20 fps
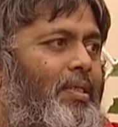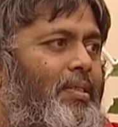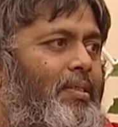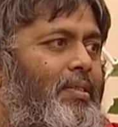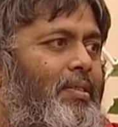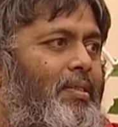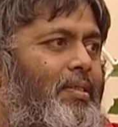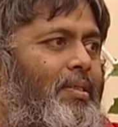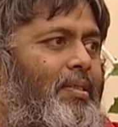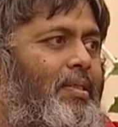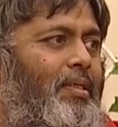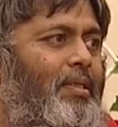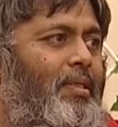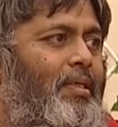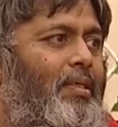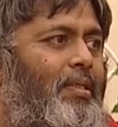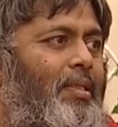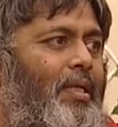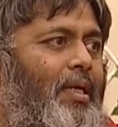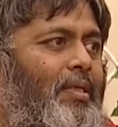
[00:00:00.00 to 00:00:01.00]
is
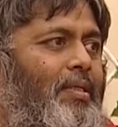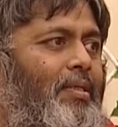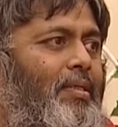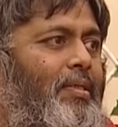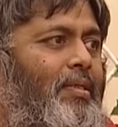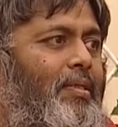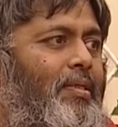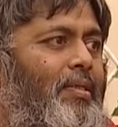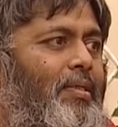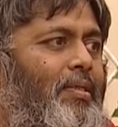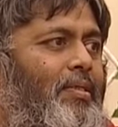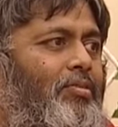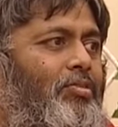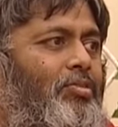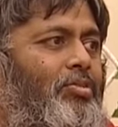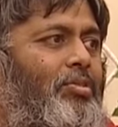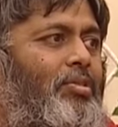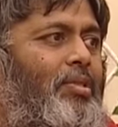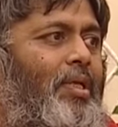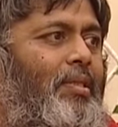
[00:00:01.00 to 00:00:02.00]
that he is
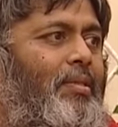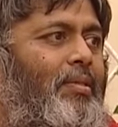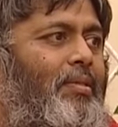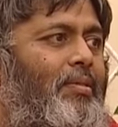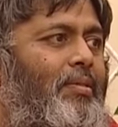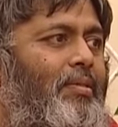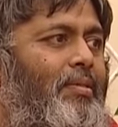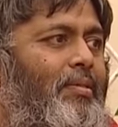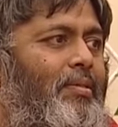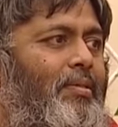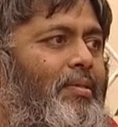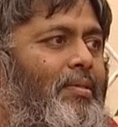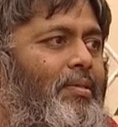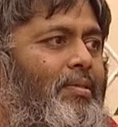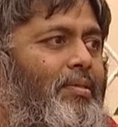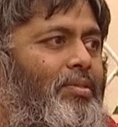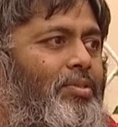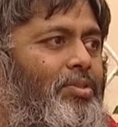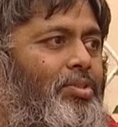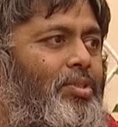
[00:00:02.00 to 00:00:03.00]
Sat
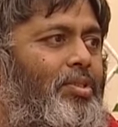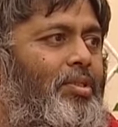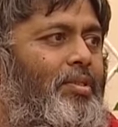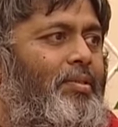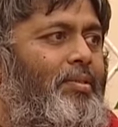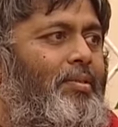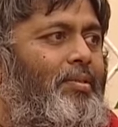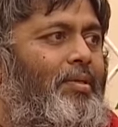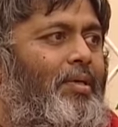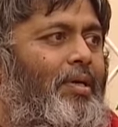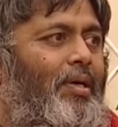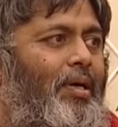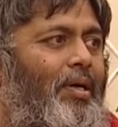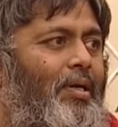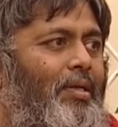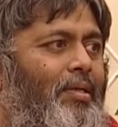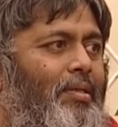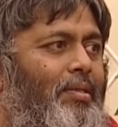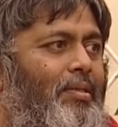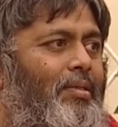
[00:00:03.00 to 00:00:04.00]
Chit
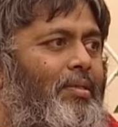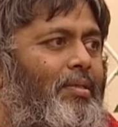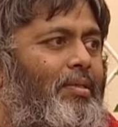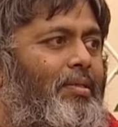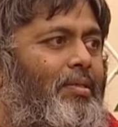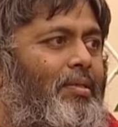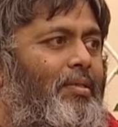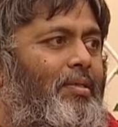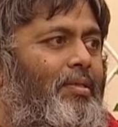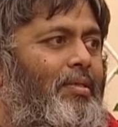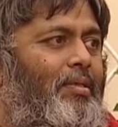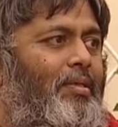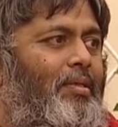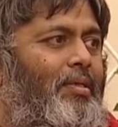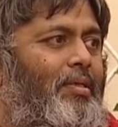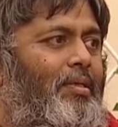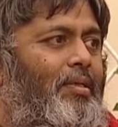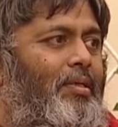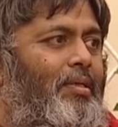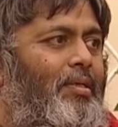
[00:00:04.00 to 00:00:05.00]
Ananda.
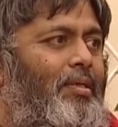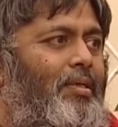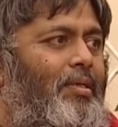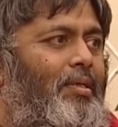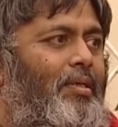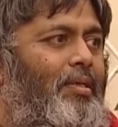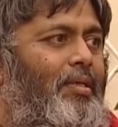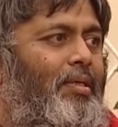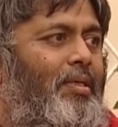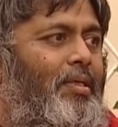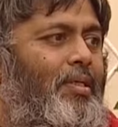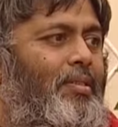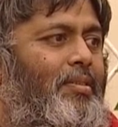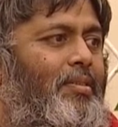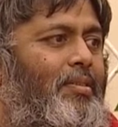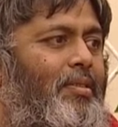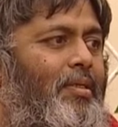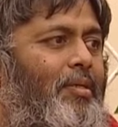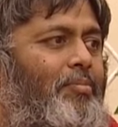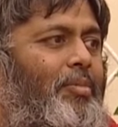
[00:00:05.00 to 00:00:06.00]
He
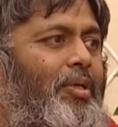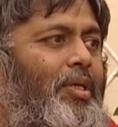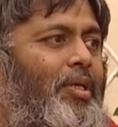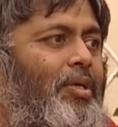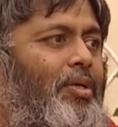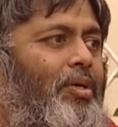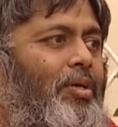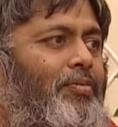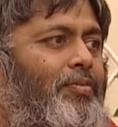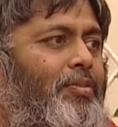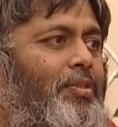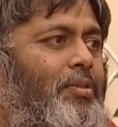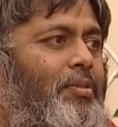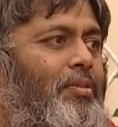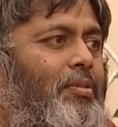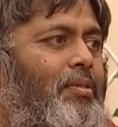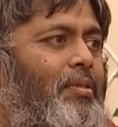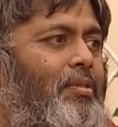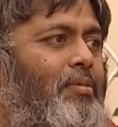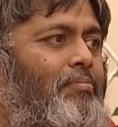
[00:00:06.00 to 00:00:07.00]
is a being of
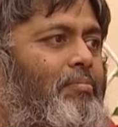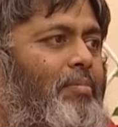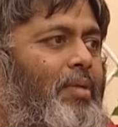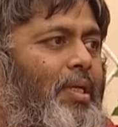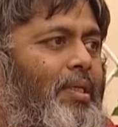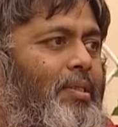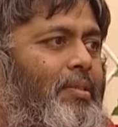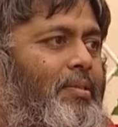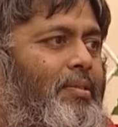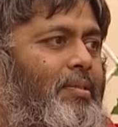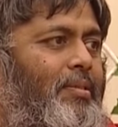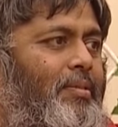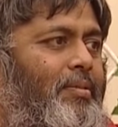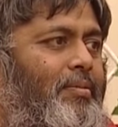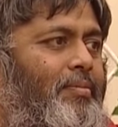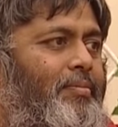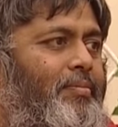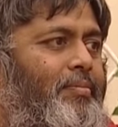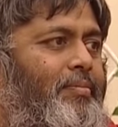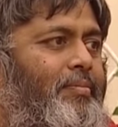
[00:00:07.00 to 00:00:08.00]
total
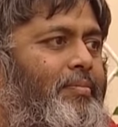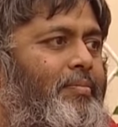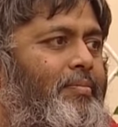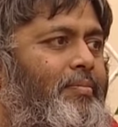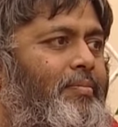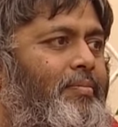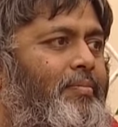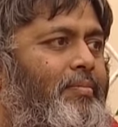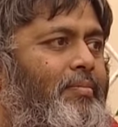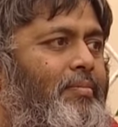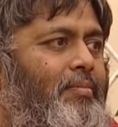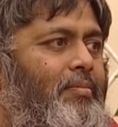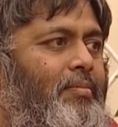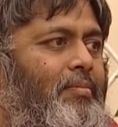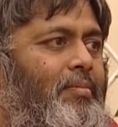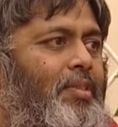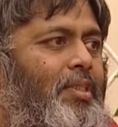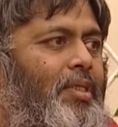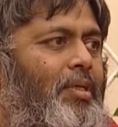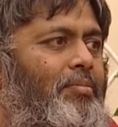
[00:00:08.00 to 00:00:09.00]
bliss,
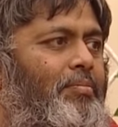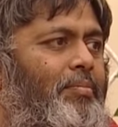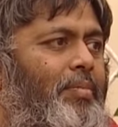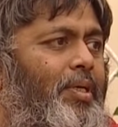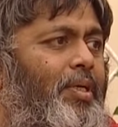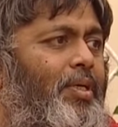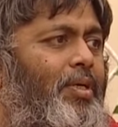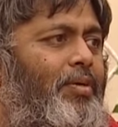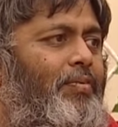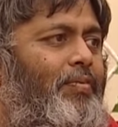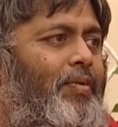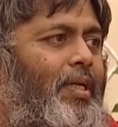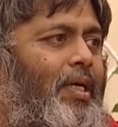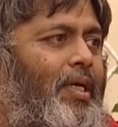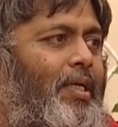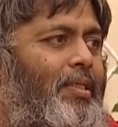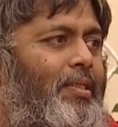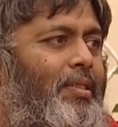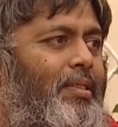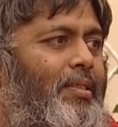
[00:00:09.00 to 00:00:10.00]
being of
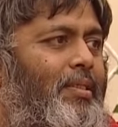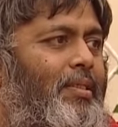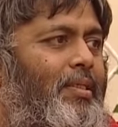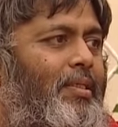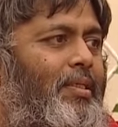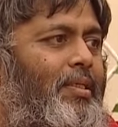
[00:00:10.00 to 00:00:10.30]
light.